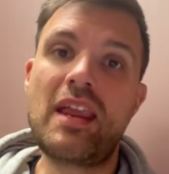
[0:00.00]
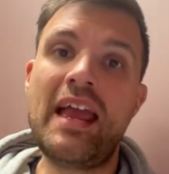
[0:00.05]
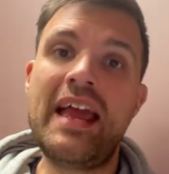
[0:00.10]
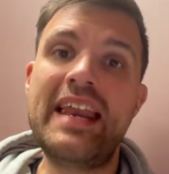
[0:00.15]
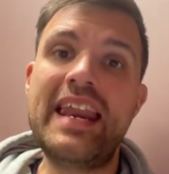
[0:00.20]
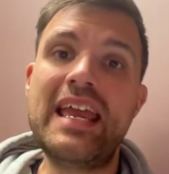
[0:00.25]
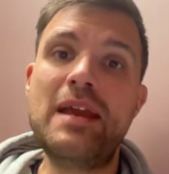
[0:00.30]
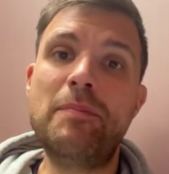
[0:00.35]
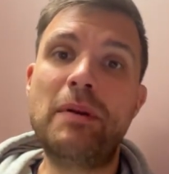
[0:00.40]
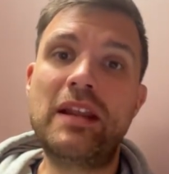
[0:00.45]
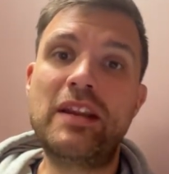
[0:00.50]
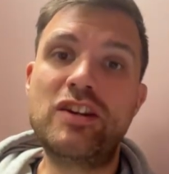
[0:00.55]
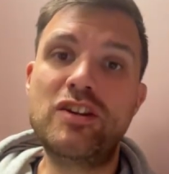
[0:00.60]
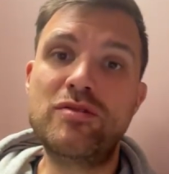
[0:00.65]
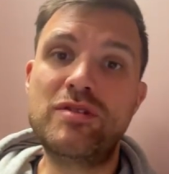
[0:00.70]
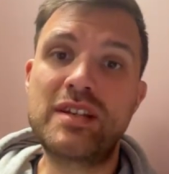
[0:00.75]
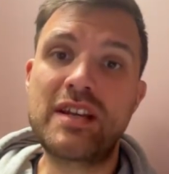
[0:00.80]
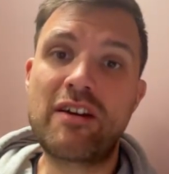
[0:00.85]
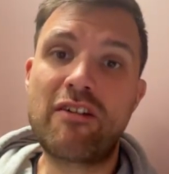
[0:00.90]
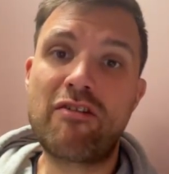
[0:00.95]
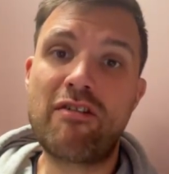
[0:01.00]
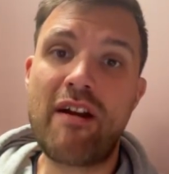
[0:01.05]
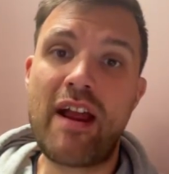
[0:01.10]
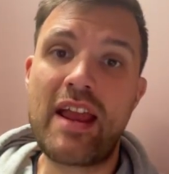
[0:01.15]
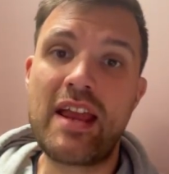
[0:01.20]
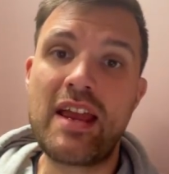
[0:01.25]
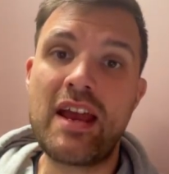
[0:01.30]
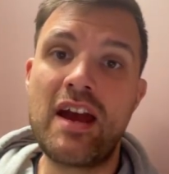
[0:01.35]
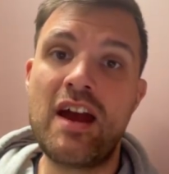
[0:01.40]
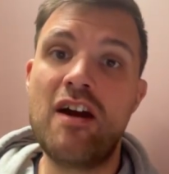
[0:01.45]
enabling you to
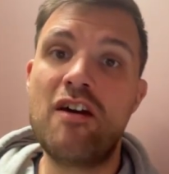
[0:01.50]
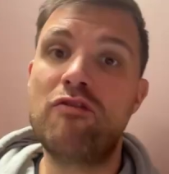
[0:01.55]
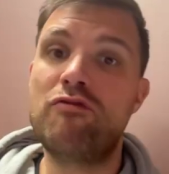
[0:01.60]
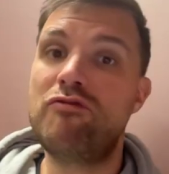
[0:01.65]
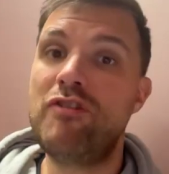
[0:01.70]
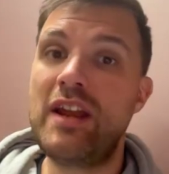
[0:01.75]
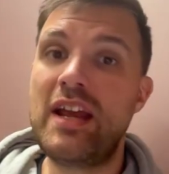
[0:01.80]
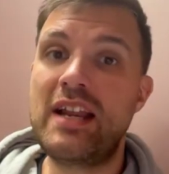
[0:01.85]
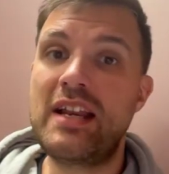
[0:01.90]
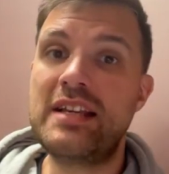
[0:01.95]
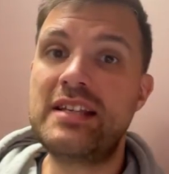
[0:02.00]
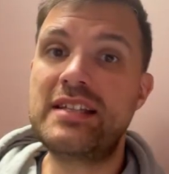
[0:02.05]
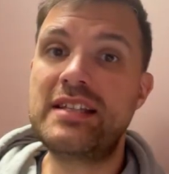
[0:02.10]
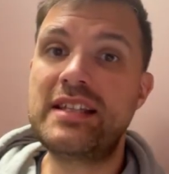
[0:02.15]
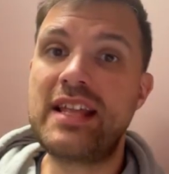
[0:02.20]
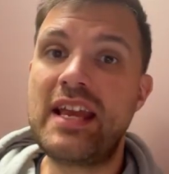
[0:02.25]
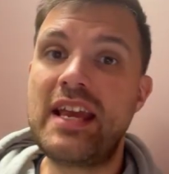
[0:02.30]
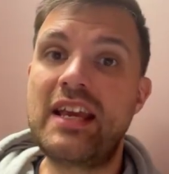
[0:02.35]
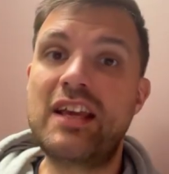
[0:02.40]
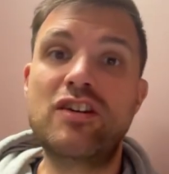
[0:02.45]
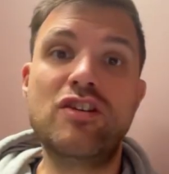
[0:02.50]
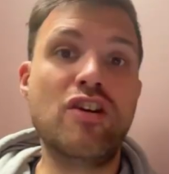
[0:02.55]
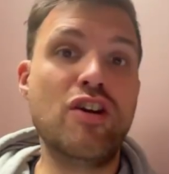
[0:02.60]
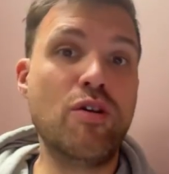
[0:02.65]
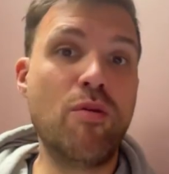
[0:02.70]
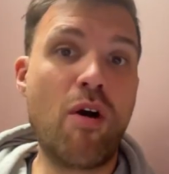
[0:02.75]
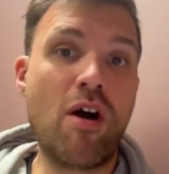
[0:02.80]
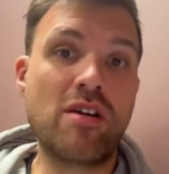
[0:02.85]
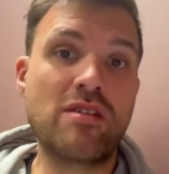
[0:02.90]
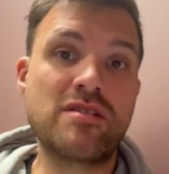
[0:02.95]
create realistic,
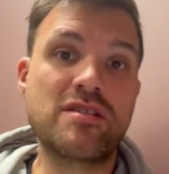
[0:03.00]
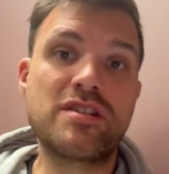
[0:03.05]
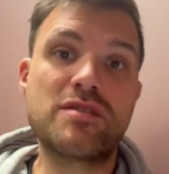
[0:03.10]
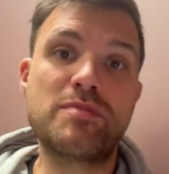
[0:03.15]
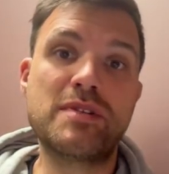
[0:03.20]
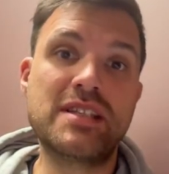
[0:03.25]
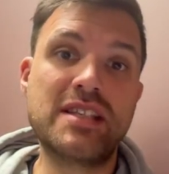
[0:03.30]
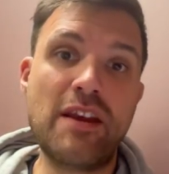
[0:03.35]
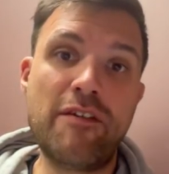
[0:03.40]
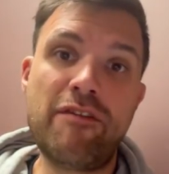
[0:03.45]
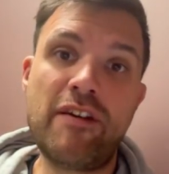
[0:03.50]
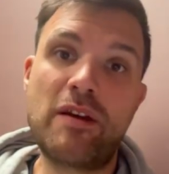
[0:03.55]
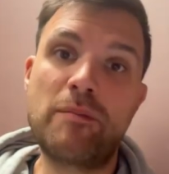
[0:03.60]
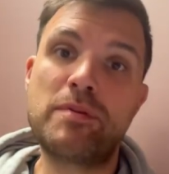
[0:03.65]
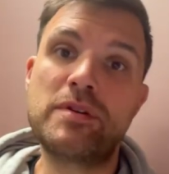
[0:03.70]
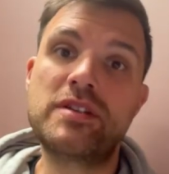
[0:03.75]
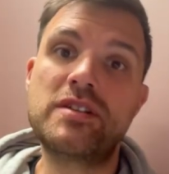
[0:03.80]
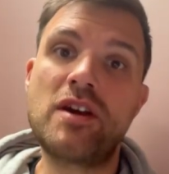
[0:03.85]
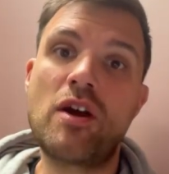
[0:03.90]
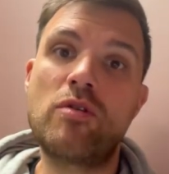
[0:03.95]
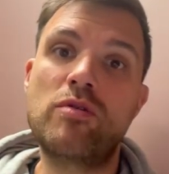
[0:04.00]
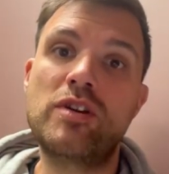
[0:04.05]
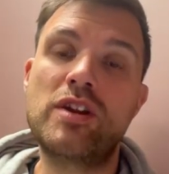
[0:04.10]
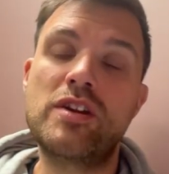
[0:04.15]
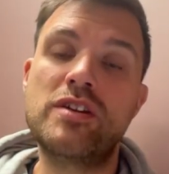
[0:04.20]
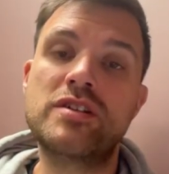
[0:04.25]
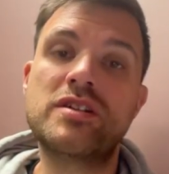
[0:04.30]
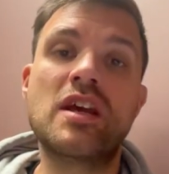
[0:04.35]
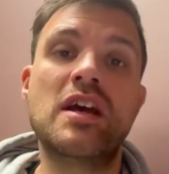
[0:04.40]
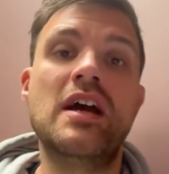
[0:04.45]
nuanced, specific
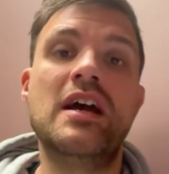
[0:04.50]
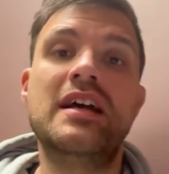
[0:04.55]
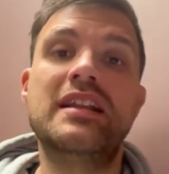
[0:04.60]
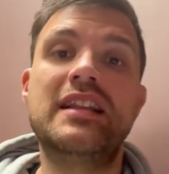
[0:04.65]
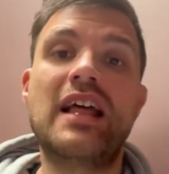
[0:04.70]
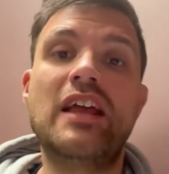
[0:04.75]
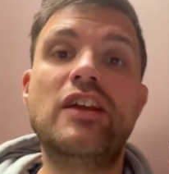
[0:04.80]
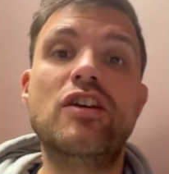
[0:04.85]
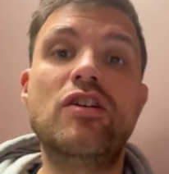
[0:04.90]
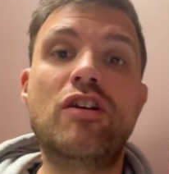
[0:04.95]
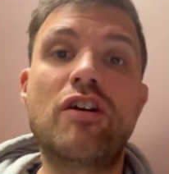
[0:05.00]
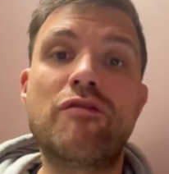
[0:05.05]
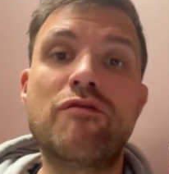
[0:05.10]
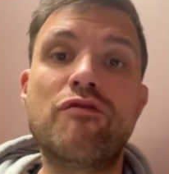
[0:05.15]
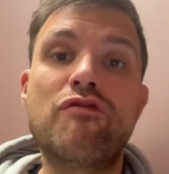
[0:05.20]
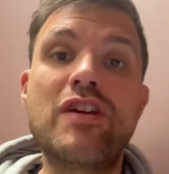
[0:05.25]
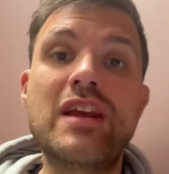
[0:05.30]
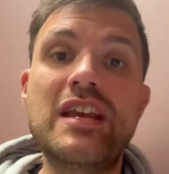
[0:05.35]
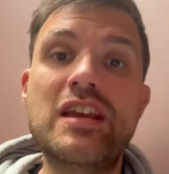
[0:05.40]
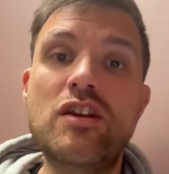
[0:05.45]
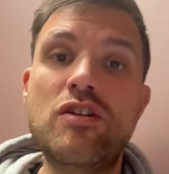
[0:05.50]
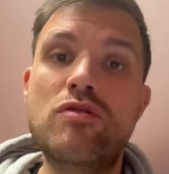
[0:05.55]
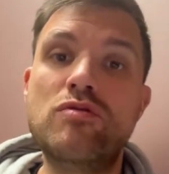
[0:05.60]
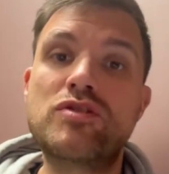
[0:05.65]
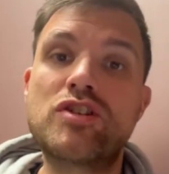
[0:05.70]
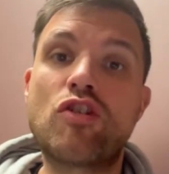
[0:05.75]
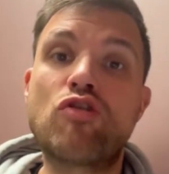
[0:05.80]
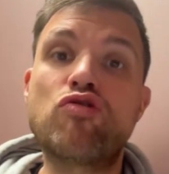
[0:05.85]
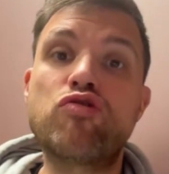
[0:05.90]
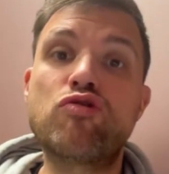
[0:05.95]
personas that you can
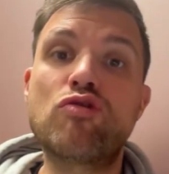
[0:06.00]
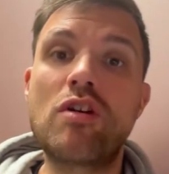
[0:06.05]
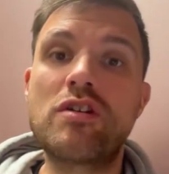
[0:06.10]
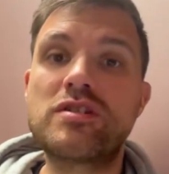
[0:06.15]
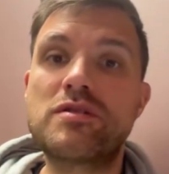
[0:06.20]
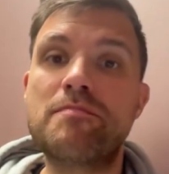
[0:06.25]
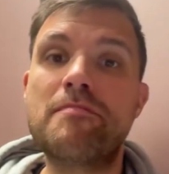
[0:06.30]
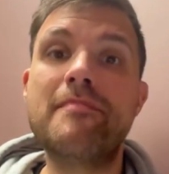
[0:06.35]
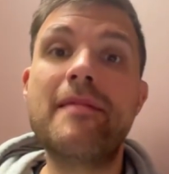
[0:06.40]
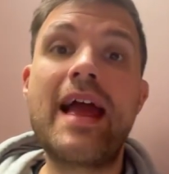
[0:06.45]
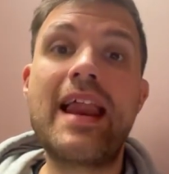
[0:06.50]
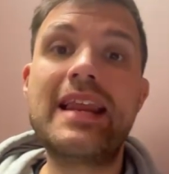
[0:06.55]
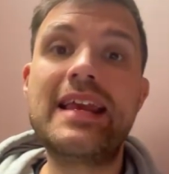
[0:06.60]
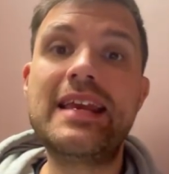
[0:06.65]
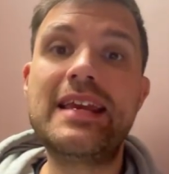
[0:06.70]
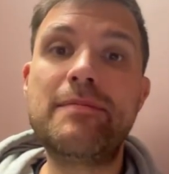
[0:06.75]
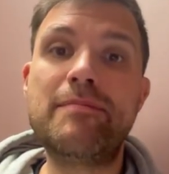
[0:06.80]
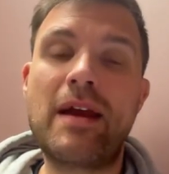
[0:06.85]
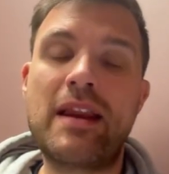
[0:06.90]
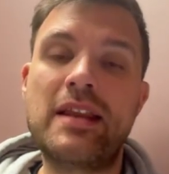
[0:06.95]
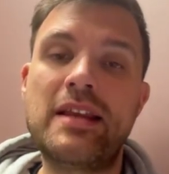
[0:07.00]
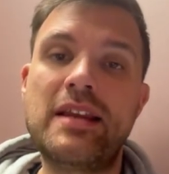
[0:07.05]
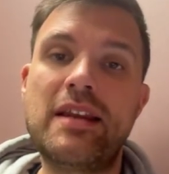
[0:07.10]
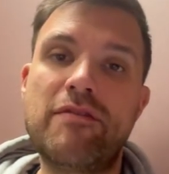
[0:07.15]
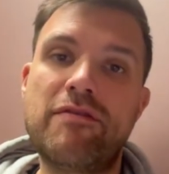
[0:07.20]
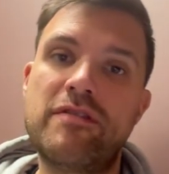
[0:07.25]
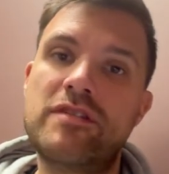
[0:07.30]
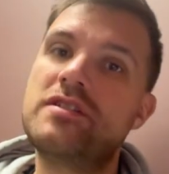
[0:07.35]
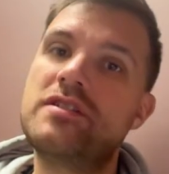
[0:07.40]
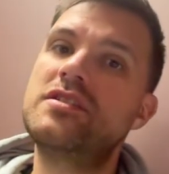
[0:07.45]
reuse across many, many
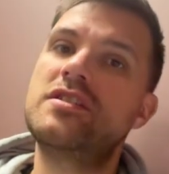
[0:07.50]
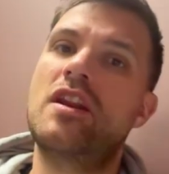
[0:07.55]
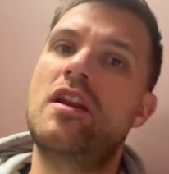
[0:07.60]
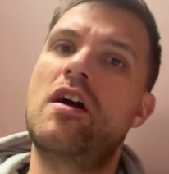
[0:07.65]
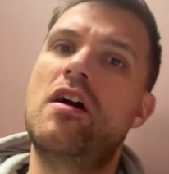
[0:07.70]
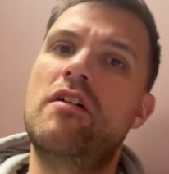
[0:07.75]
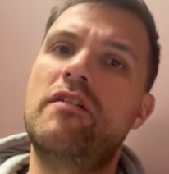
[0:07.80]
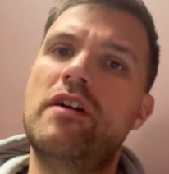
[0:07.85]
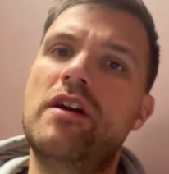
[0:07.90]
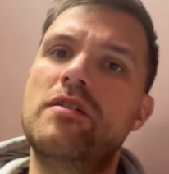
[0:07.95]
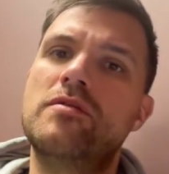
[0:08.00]
different scenarios.